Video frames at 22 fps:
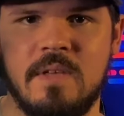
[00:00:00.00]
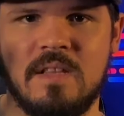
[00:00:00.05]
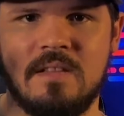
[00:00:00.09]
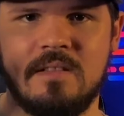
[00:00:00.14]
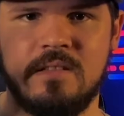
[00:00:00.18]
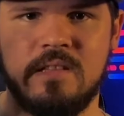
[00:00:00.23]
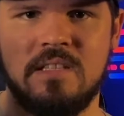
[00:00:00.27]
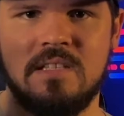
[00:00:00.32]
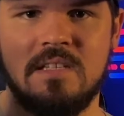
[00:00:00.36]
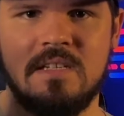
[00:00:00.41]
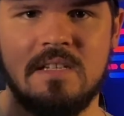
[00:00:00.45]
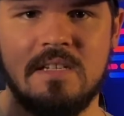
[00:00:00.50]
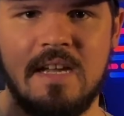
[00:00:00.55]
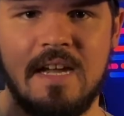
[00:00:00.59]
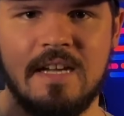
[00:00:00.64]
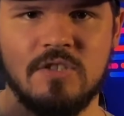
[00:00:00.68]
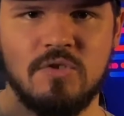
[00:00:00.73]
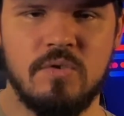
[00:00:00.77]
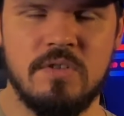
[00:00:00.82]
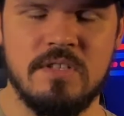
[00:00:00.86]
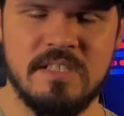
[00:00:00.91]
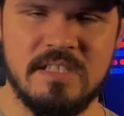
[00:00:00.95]
The
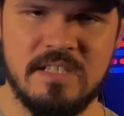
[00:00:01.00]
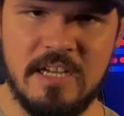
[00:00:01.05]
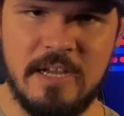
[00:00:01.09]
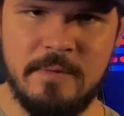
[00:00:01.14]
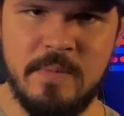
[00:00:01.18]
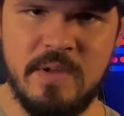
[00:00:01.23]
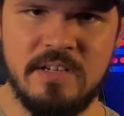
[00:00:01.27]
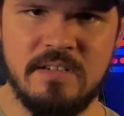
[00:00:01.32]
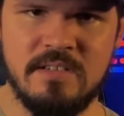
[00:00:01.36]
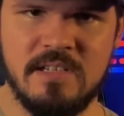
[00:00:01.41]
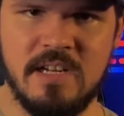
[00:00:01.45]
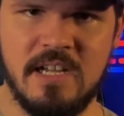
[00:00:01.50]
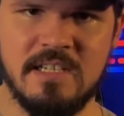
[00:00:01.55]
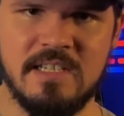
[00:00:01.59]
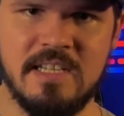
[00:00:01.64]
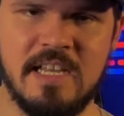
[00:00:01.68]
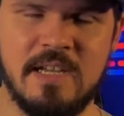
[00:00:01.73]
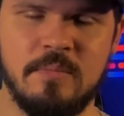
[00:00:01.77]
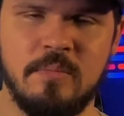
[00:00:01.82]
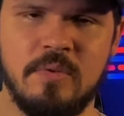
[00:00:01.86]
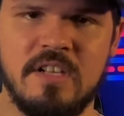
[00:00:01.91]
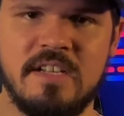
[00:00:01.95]
actual assignment does not
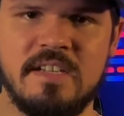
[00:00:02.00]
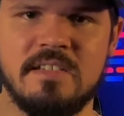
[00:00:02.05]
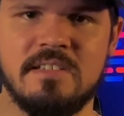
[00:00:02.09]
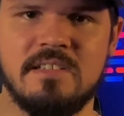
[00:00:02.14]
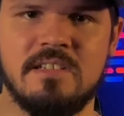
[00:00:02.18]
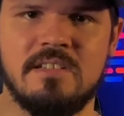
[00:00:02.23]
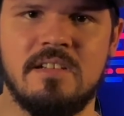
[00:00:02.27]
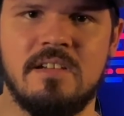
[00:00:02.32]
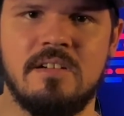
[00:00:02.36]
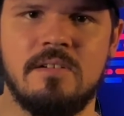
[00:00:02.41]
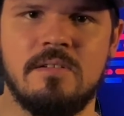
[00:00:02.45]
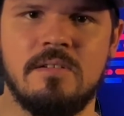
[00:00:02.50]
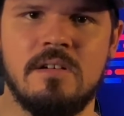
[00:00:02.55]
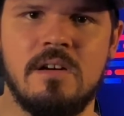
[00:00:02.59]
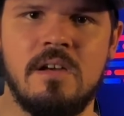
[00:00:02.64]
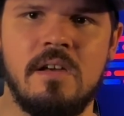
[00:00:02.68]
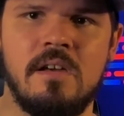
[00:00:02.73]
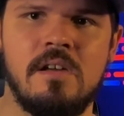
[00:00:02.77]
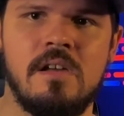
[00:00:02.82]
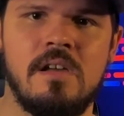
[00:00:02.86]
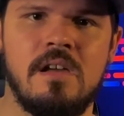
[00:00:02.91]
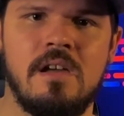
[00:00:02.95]
take place until
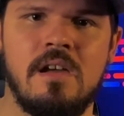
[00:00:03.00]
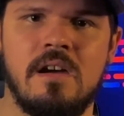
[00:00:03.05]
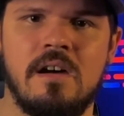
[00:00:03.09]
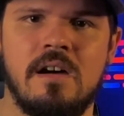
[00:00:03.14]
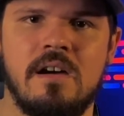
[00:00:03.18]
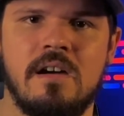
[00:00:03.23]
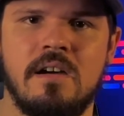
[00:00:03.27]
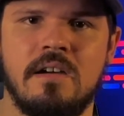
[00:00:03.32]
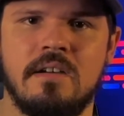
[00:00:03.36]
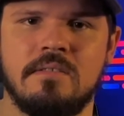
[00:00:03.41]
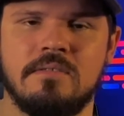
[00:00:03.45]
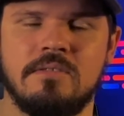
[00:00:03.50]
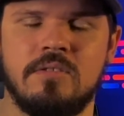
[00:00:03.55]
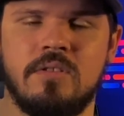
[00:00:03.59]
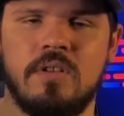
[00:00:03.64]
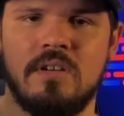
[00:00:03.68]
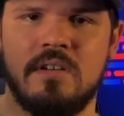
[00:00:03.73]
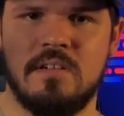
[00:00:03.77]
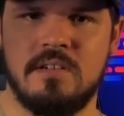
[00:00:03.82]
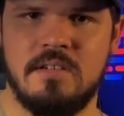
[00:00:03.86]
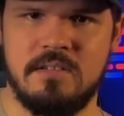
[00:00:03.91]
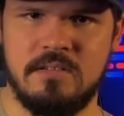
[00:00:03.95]

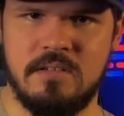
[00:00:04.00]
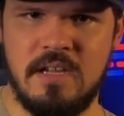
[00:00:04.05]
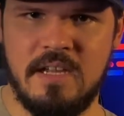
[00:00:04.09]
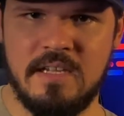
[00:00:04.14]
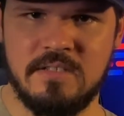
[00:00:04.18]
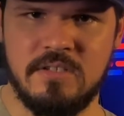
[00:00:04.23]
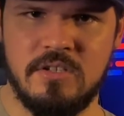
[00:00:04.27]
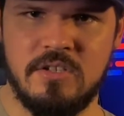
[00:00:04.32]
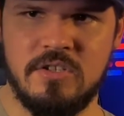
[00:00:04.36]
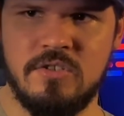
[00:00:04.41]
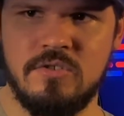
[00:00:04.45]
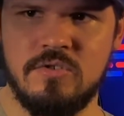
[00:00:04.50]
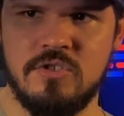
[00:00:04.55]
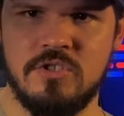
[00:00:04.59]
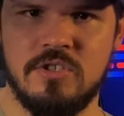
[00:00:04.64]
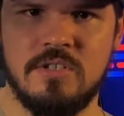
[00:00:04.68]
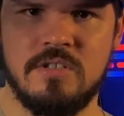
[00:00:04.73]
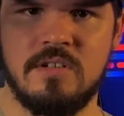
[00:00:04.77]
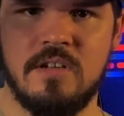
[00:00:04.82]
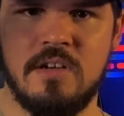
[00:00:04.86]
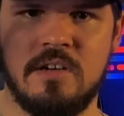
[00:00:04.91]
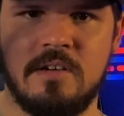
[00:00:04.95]
the
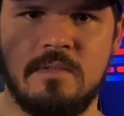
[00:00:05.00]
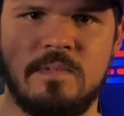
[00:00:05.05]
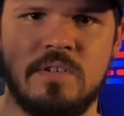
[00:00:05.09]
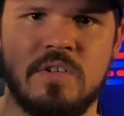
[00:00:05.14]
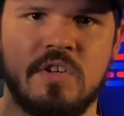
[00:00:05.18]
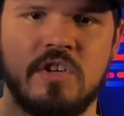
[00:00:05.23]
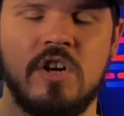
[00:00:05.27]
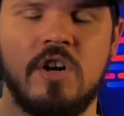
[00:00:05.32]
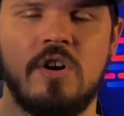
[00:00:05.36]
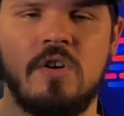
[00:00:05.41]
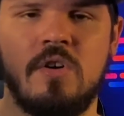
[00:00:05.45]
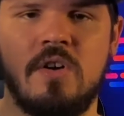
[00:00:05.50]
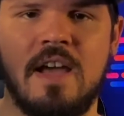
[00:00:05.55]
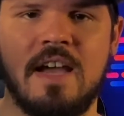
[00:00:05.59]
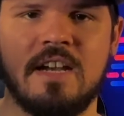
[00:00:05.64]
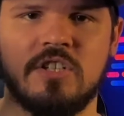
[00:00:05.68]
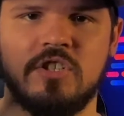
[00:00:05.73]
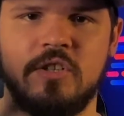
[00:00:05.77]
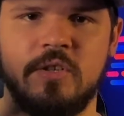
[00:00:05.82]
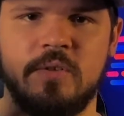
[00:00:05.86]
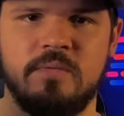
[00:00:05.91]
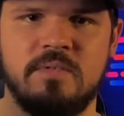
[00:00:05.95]
execution of your code
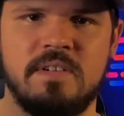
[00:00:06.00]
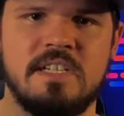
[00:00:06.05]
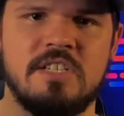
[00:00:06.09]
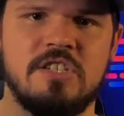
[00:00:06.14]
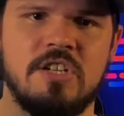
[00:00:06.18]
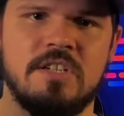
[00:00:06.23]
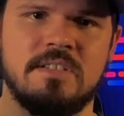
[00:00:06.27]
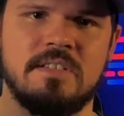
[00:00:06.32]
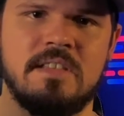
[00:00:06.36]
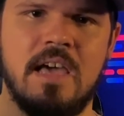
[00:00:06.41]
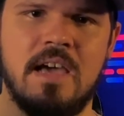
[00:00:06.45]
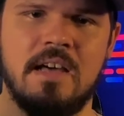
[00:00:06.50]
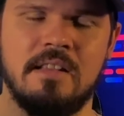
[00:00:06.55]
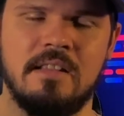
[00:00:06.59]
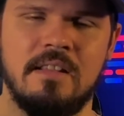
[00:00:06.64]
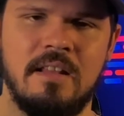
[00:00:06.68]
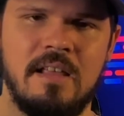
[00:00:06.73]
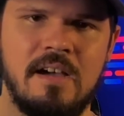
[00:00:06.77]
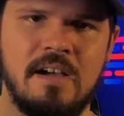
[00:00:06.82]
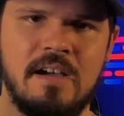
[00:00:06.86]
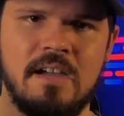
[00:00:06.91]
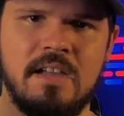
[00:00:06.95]
actually reaches that
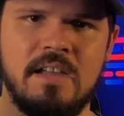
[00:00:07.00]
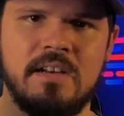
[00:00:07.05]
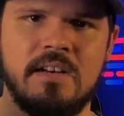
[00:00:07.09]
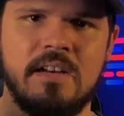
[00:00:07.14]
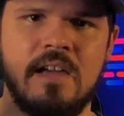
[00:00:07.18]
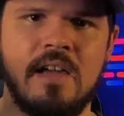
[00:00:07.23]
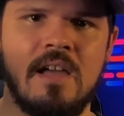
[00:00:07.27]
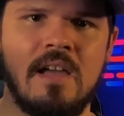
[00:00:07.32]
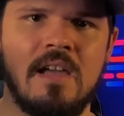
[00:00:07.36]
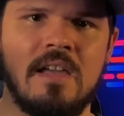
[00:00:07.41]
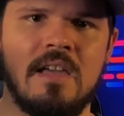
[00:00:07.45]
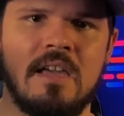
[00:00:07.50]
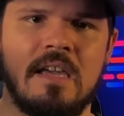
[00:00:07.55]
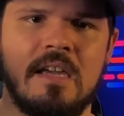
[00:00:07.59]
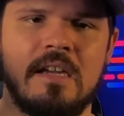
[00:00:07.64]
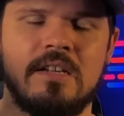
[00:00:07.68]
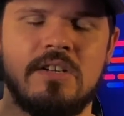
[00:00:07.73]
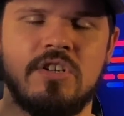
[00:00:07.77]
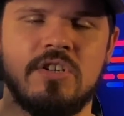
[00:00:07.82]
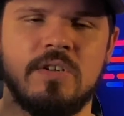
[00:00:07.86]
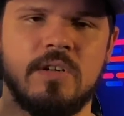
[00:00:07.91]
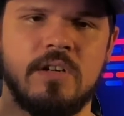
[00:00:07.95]
line
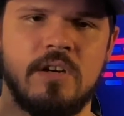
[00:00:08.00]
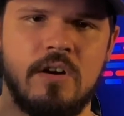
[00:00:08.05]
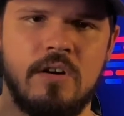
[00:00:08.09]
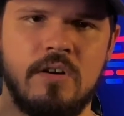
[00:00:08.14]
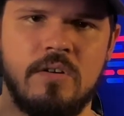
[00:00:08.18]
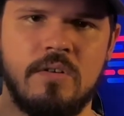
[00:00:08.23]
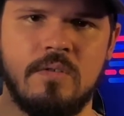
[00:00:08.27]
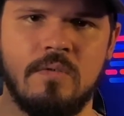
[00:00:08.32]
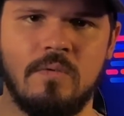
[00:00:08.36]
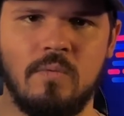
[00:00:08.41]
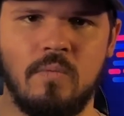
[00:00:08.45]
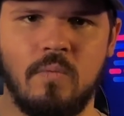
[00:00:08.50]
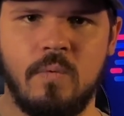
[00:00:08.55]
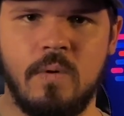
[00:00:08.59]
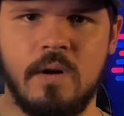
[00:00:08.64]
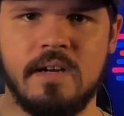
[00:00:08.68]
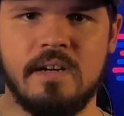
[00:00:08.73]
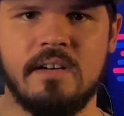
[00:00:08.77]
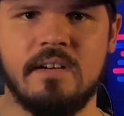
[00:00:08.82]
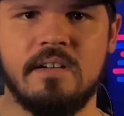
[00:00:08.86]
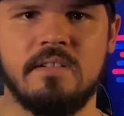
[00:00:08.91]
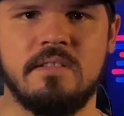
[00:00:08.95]
in your code
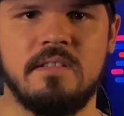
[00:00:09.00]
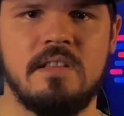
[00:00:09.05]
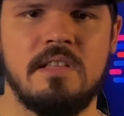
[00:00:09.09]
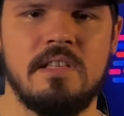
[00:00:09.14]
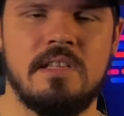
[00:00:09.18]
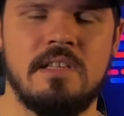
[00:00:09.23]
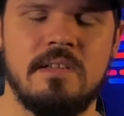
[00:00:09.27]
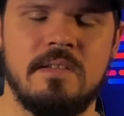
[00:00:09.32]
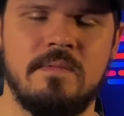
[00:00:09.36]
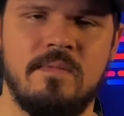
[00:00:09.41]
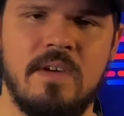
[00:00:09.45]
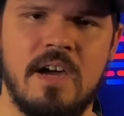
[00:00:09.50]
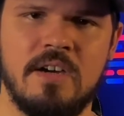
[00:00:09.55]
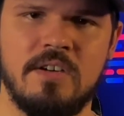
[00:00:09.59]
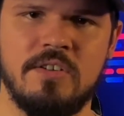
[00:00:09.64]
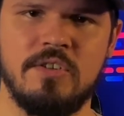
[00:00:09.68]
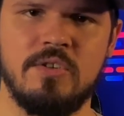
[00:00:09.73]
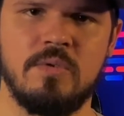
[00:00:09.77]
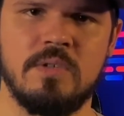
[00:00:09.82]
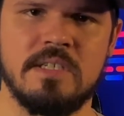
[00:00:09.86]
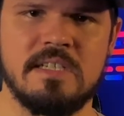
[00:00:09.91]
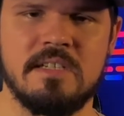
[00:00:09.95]
where the
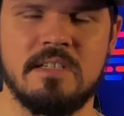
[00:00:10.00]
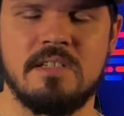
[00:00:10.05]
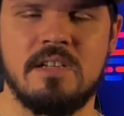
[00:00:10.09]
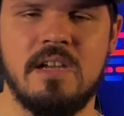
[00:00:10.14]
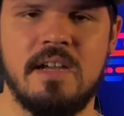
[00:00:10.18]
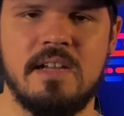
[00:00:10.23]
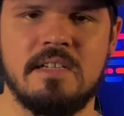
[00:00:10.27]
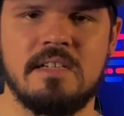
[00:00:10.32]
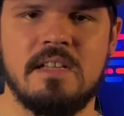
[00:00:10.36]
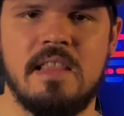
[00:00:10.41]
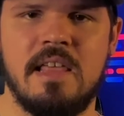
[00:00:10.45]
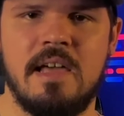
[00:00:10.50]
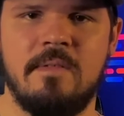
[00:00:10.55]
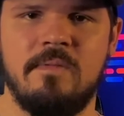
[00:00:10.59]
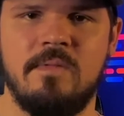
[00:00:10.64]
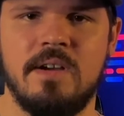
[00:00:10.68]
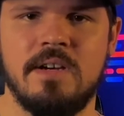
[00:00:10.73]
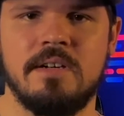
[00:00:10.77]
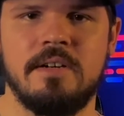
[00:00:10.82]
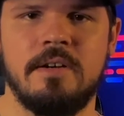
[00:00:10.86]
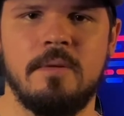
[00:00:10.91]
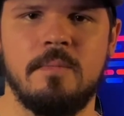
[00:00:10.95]
value was assigned to that
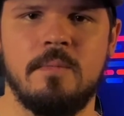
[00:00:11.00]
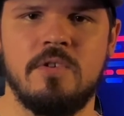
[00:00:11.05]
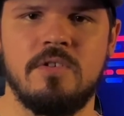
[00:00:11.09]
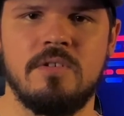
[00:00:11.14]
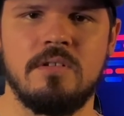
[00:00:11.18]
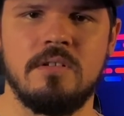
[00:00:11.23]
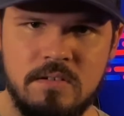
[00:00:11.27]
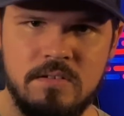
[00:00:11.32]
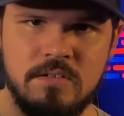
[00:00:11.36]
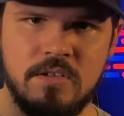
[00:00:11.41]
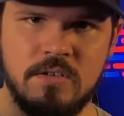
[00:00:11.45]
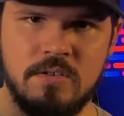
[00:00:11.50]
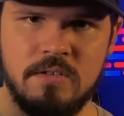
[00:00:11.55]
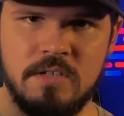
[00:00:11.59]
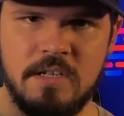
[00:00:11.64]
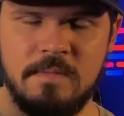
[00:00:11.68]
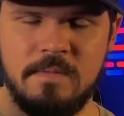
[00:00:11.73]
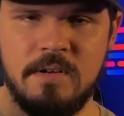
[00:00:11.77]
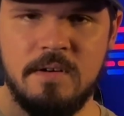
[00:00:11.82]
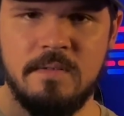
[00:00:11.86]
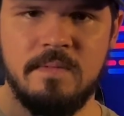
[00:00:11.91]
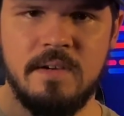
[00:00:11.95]
variable. So
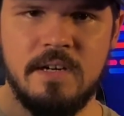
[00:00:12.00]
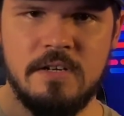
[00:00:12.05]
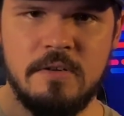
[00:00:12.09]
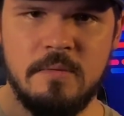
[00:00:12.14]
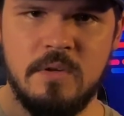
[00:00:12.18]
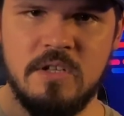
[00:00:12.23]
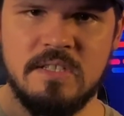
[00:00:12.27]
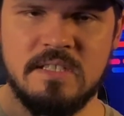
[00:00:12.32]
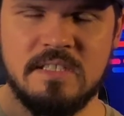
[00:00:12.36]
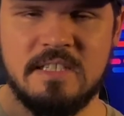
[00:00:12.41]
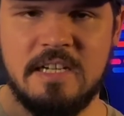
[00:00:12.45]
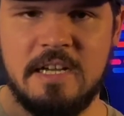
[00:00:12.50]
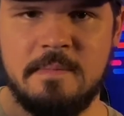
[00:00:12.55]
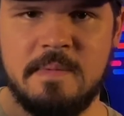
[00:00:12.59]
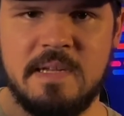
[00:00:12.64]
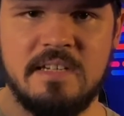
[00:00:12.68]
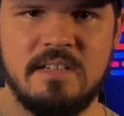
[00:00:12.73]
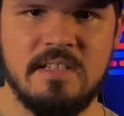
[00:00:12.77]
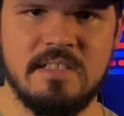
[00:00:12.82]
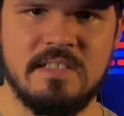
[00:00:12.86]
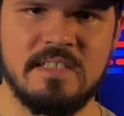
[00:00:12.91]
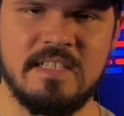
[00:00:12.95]
if your variable assignment
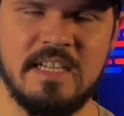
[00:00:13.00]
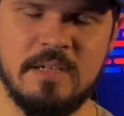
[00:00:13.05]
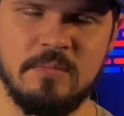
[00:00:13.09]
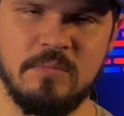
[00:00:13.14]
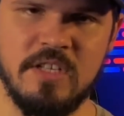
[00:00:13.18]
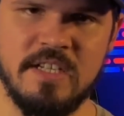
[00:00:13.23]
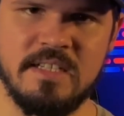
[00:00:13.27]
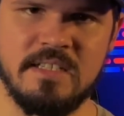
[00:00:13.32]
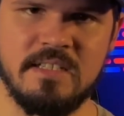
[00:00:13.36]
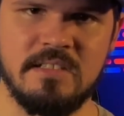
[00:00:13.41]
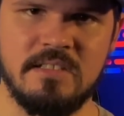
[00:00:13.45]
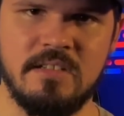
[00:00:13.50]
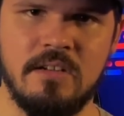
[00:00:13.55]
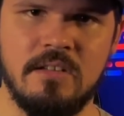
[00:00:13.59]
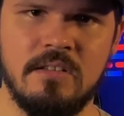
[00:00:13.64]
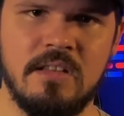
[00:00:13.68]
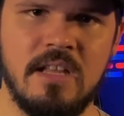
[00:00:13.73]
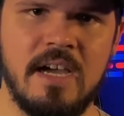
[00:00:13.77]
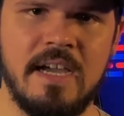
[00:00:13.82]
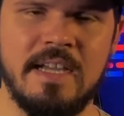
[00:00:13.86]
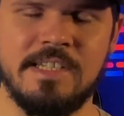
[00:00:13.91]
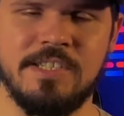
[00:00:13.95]
doesn't take place until
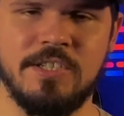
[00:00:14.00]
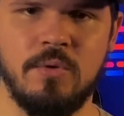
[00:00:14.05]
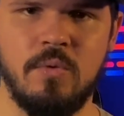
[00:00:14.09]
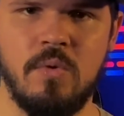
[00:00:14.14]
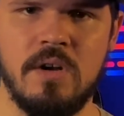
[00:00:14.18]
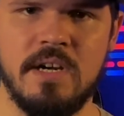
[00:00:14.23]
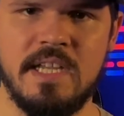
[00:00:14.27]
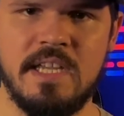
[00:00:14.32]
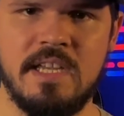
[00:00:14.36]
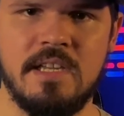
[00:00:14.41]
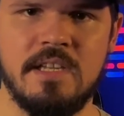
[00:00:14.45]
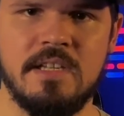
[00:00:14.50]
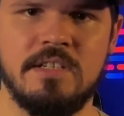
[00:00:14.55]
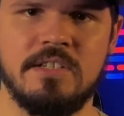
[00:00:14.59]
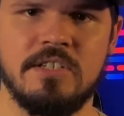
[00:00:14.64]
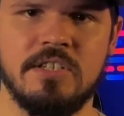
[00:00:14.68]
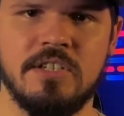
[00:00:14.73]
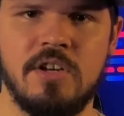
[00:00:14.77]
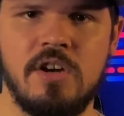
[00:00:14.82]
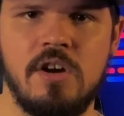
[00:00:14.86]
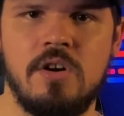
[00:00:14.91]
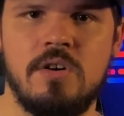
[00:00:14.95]
line 20 in
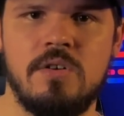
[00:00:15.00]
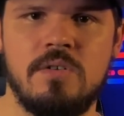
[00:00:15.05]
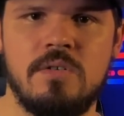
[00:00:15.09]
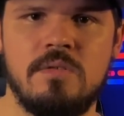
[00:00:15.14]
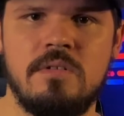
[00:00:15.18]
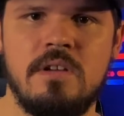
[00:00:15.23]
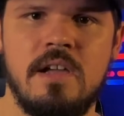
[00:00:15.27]
your code,